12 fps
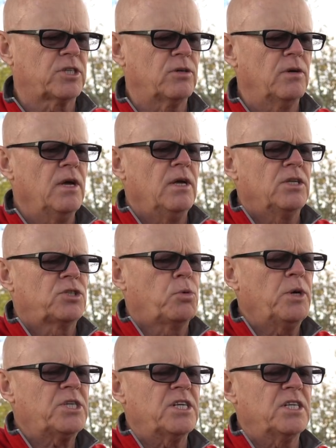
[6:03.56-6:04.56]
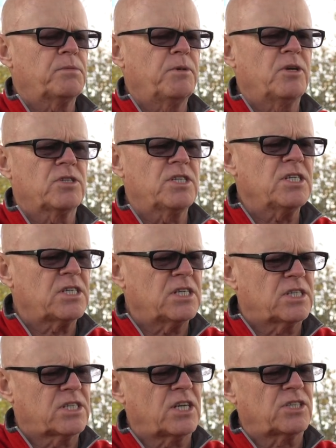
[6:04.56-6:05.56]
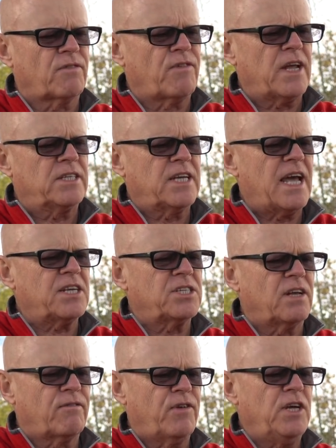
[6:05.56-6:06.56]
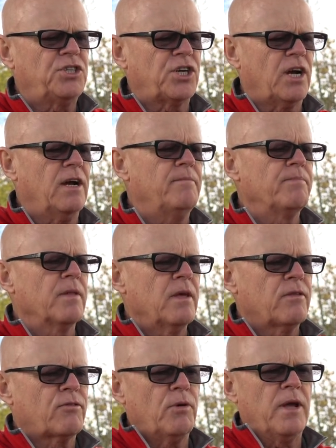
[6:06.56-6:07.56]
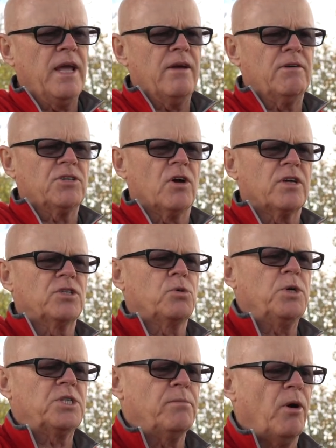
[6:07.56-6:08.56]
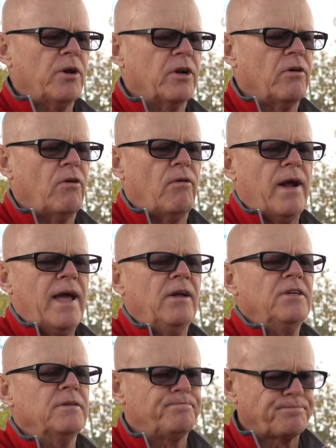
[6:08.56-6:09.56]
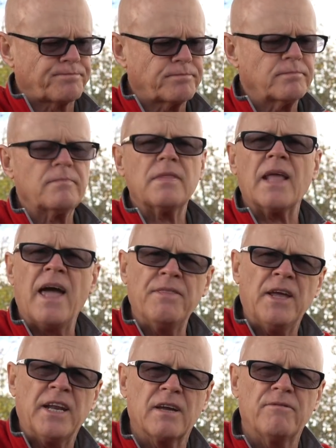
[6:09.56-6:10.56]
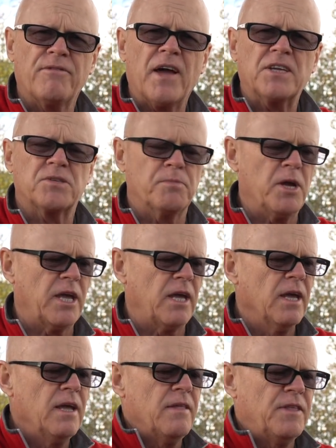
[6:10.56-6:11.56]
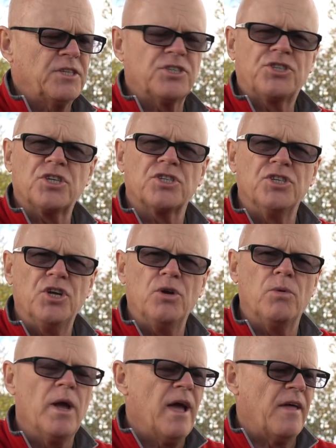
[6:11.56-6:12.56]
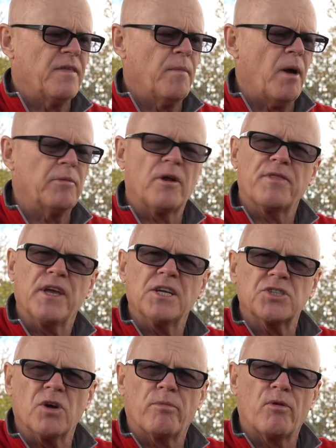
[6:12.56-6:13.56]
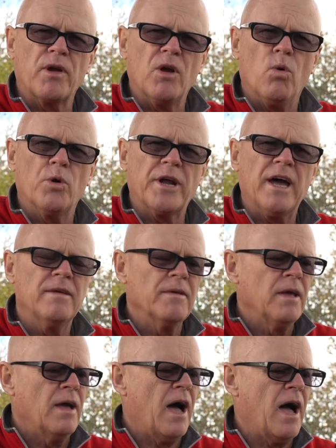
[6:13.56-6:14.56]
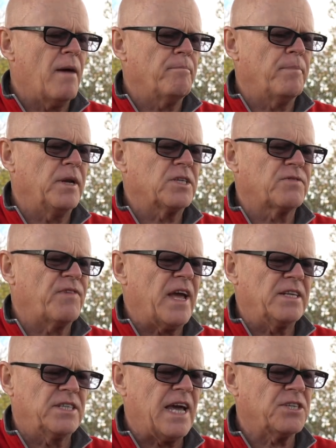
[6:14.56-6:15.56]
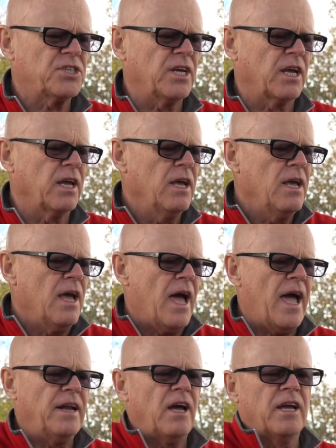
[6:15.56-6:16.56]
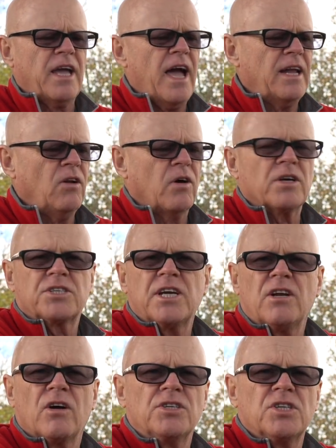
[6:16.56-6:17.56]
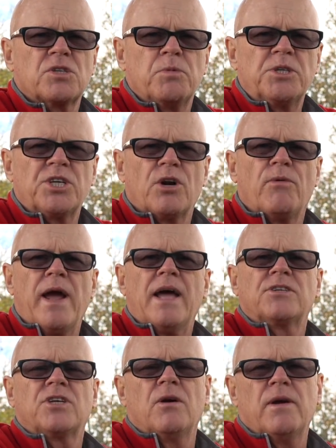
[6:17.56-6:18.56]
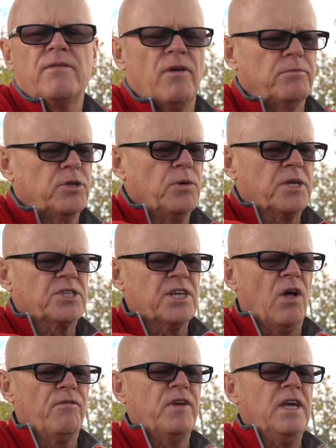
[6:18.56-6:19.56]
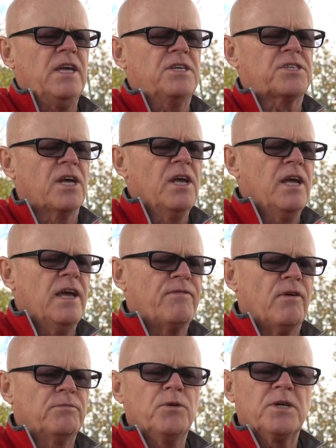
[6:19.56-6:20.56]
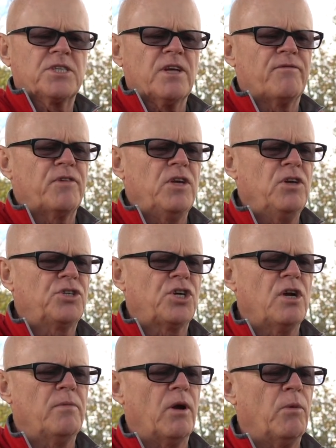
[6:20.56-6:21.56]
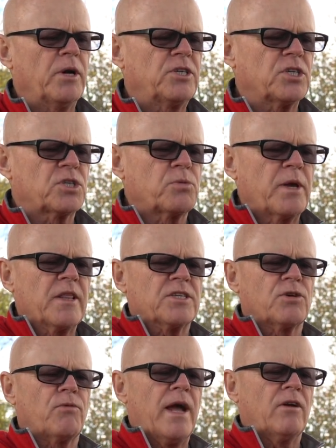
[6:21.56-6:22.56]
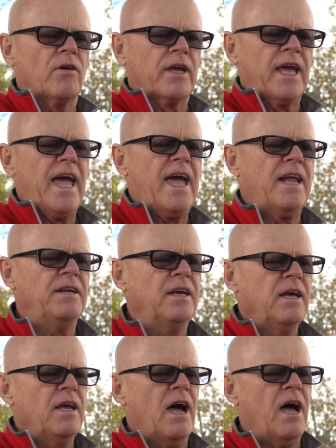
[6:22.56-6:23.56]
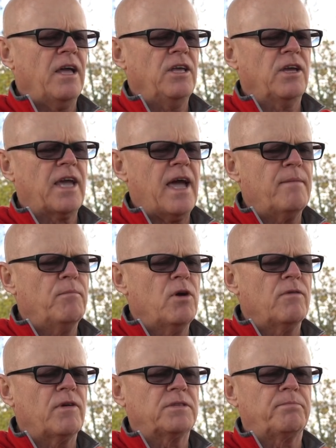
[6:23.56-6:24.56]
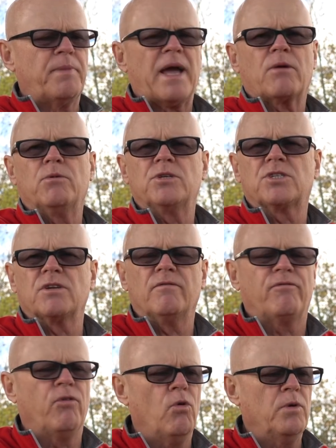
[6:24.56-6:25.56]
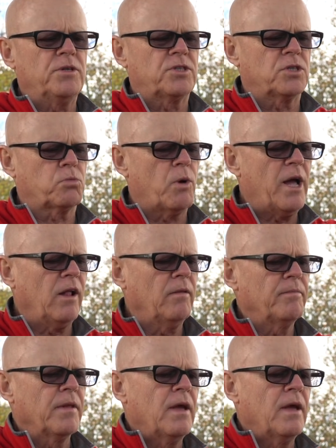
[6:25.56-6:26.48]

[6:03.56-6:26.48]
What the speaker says: to twist this, because this is such a fantastic feature through here, is I can twist the monitor around and then it can face me. This is just new at the moment. I think it's on pre-order, but it's fantastic. And again, like I said, I can just switch it around. So if I'm doing selfies, if I'm doing stuff for YouTube and I want to just swing this around, I can. You can move it backwards and forwards as well,